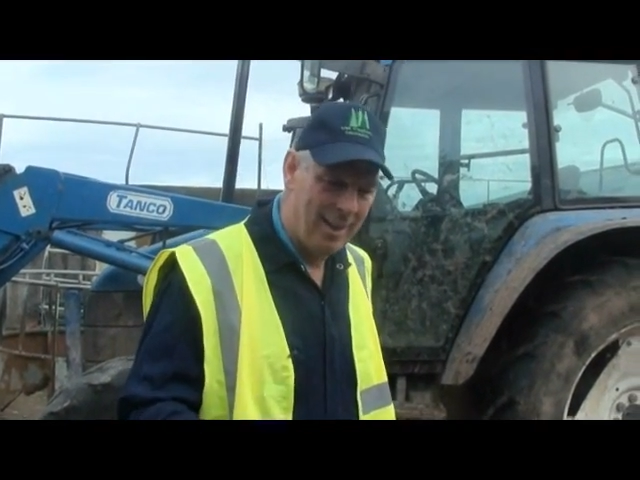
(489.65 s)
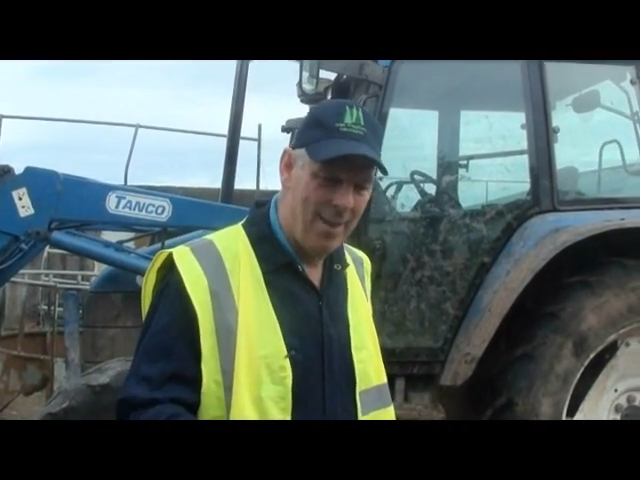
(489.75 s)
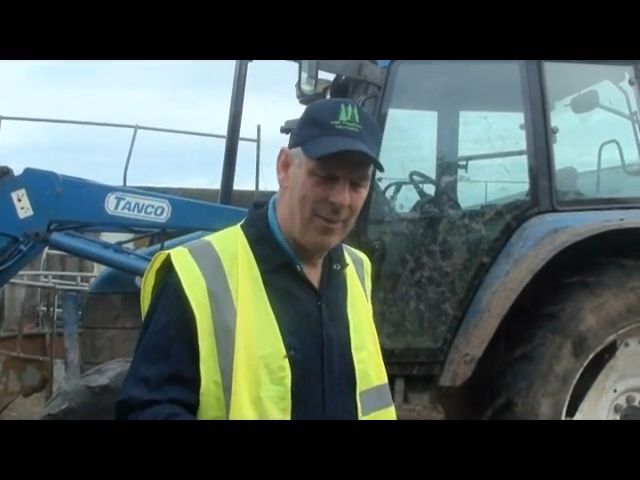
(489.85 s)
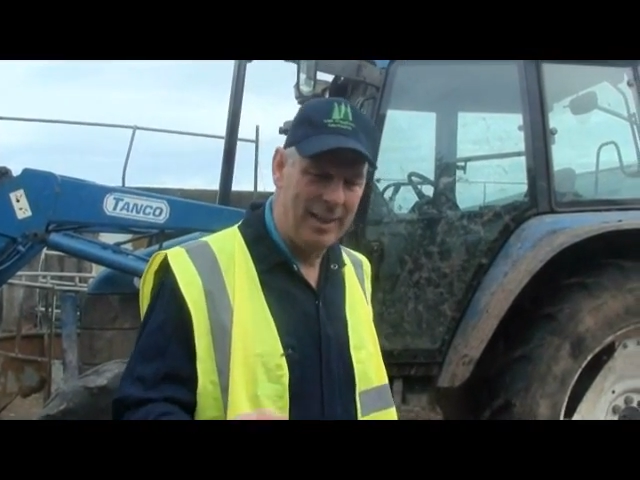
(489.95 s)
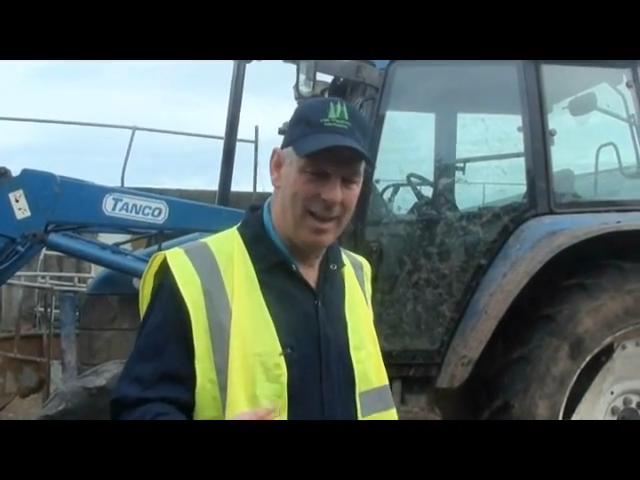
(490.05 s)

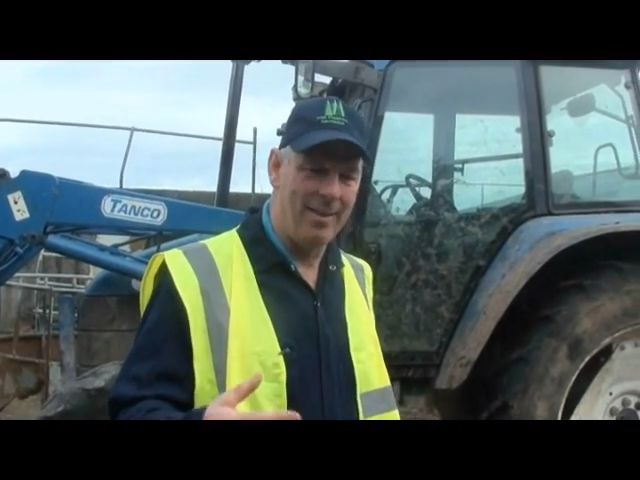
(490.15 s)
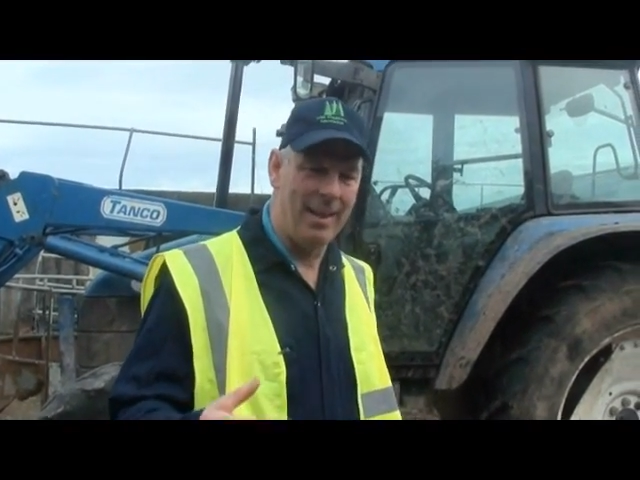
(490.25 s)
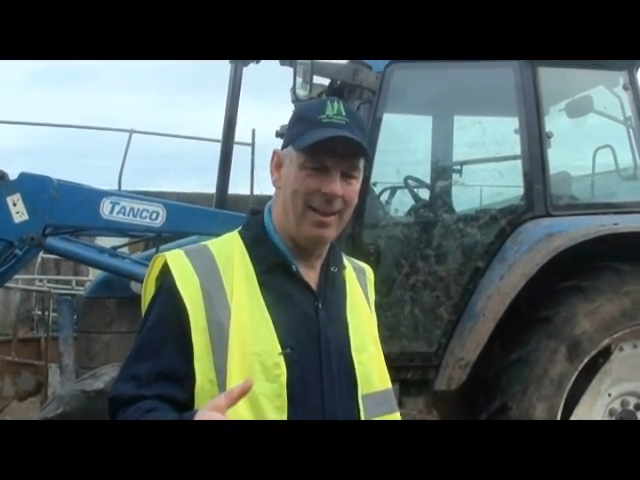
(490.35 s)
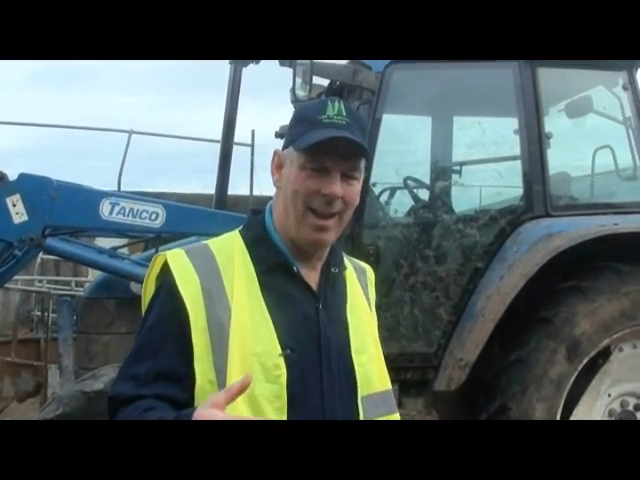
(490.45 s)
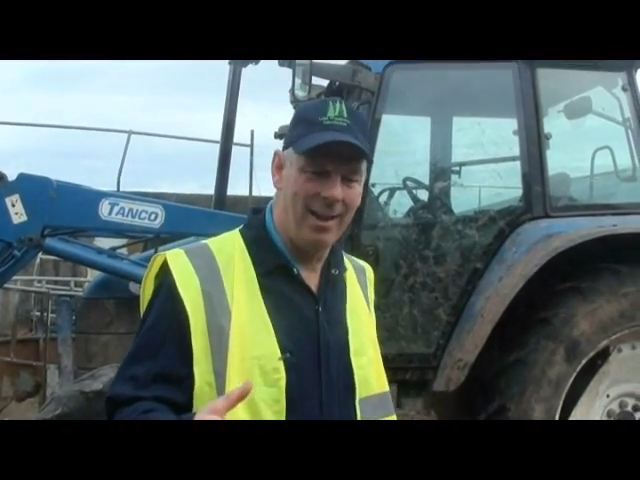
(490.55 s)
to have a
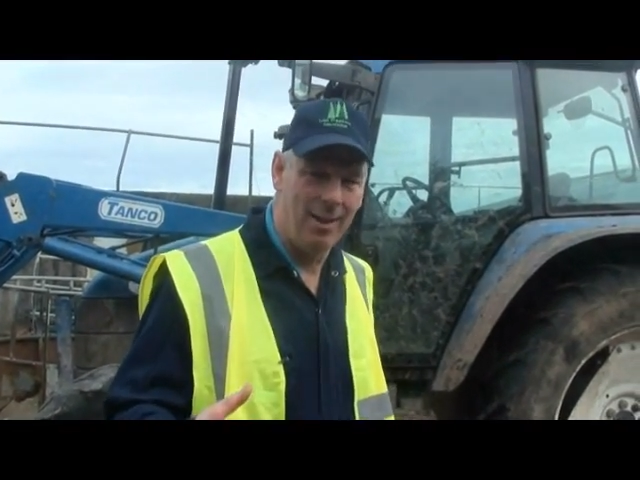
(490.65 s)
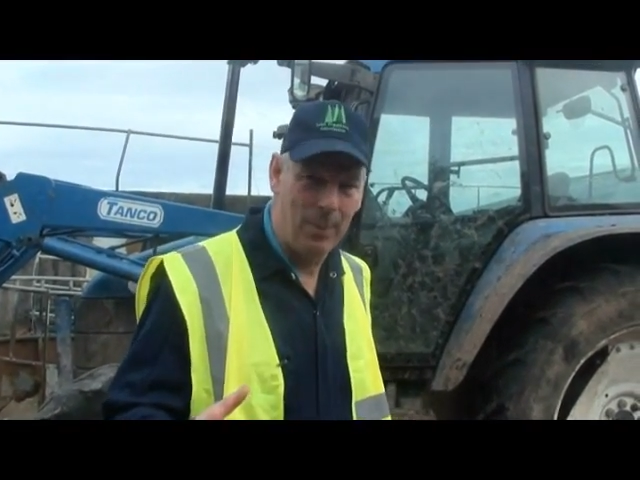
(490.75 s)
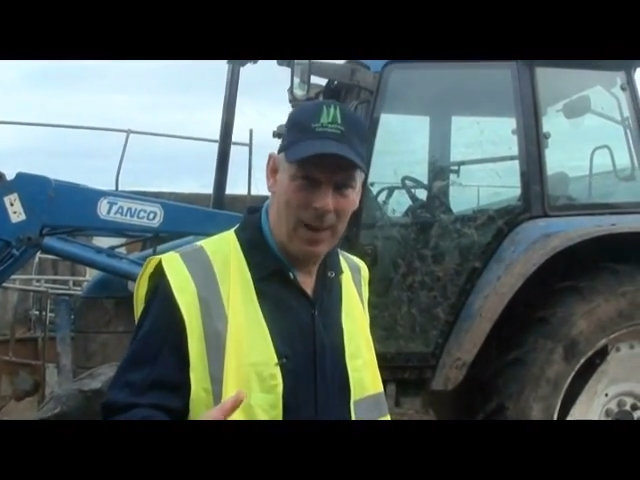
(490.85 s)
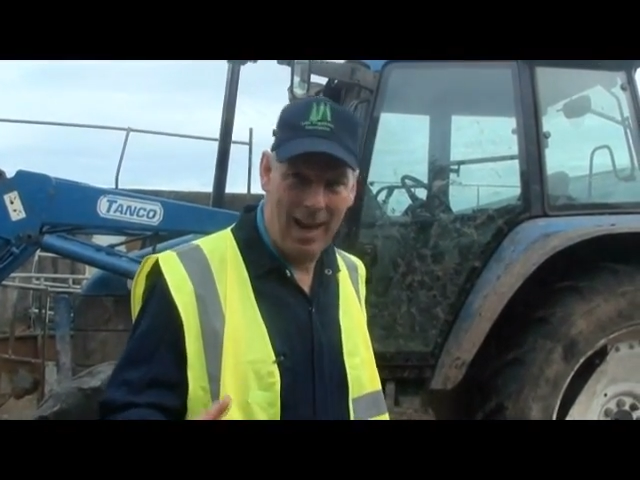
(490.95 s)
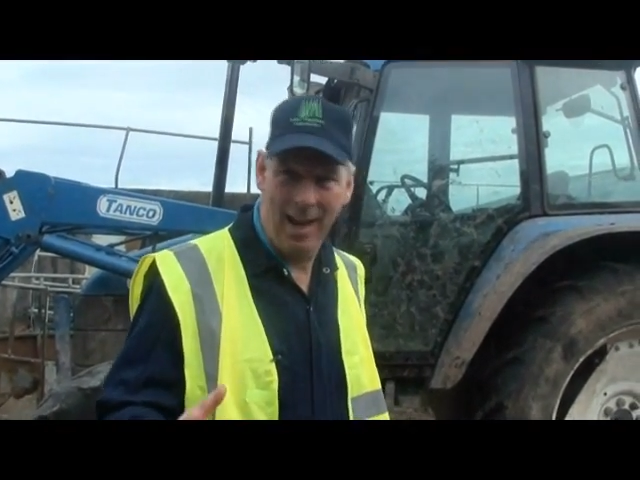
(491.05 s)

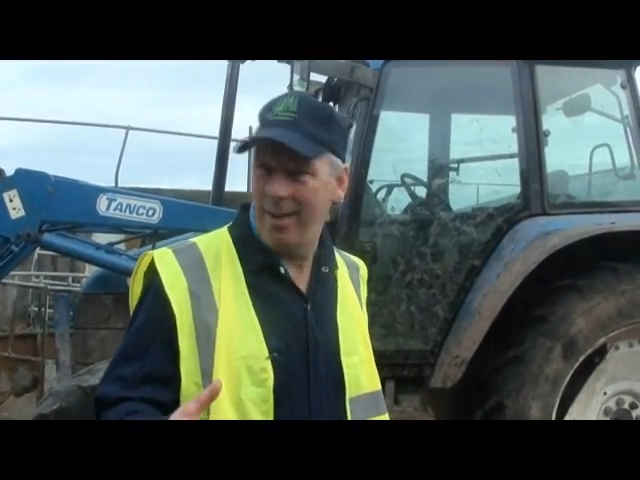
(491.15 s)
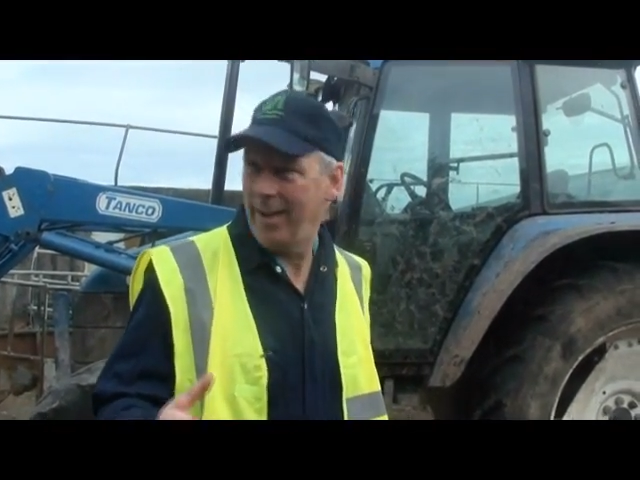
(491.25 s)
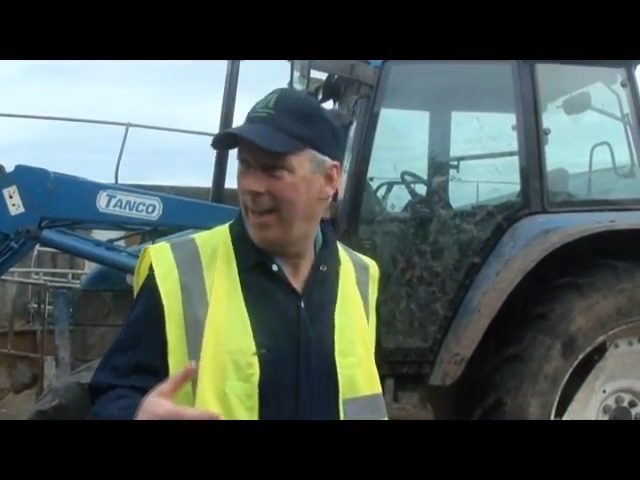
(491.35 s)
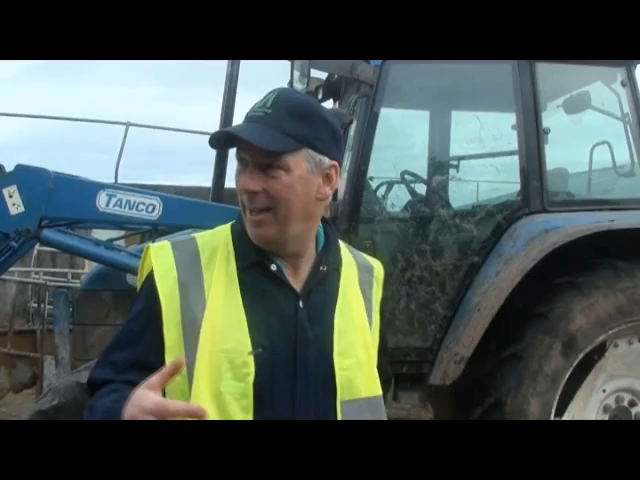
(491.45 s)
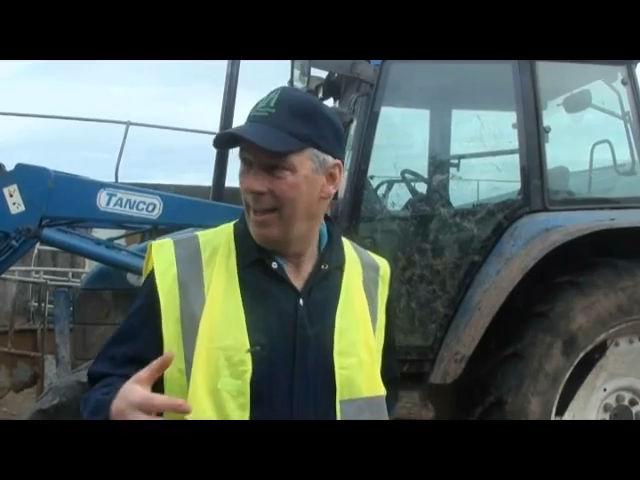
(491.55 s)
designated play
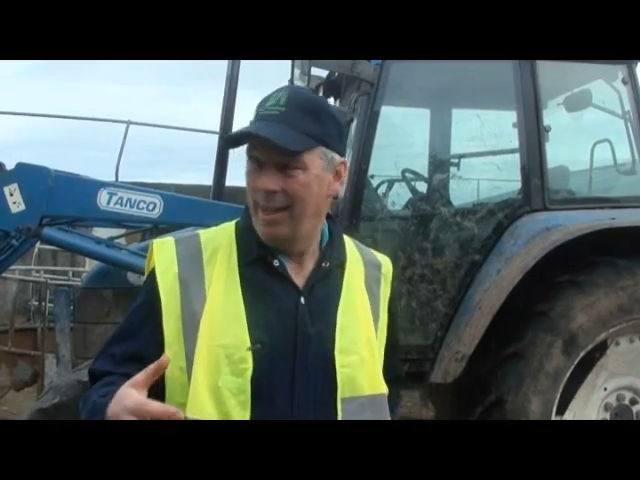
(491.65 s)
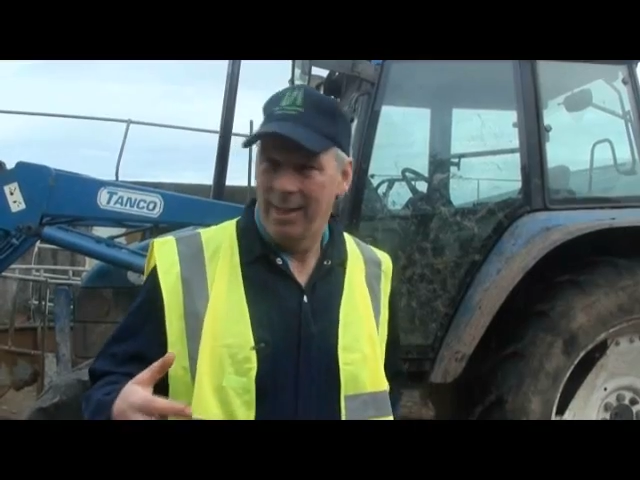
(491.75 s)
area